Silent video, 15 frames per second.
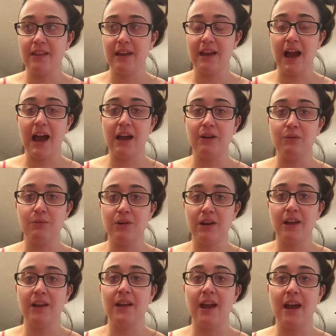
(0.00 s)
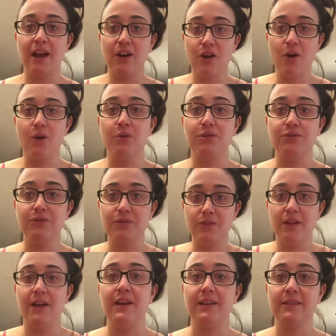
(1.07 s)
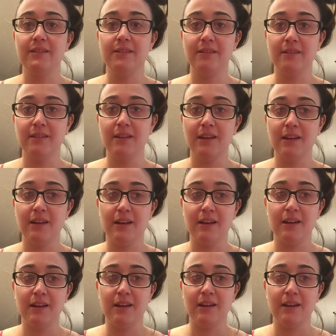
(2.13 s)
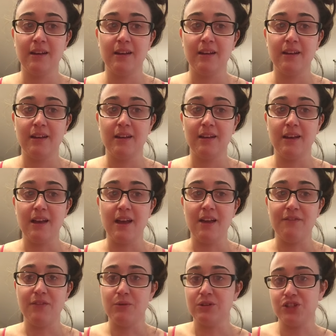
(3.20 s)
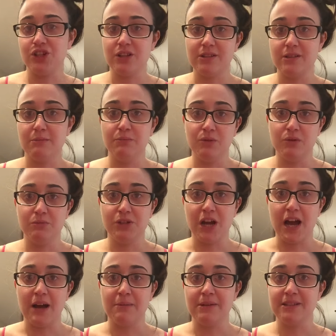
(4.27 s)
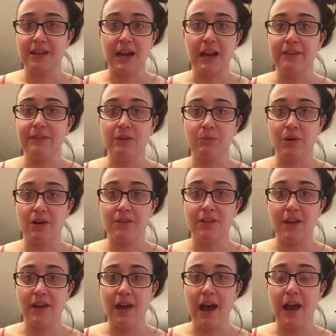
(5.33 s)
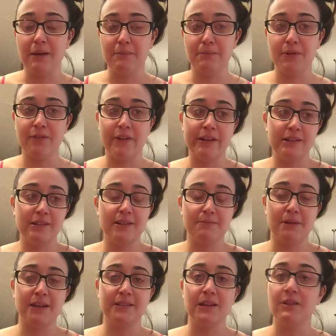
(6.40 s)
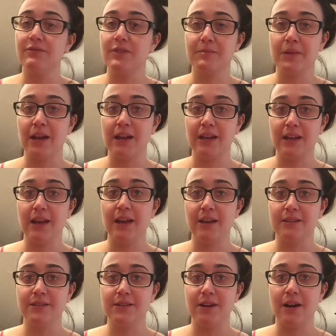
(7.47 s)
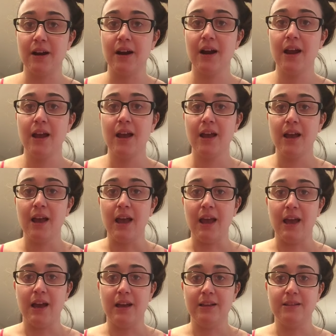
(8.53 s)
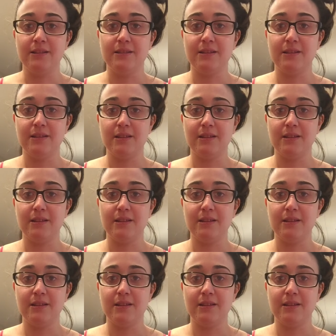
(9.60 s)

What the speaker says: like, I wouldn't go through this if it was just a boob job. It's not even worth it. I'm preventing myself from getting cancer, and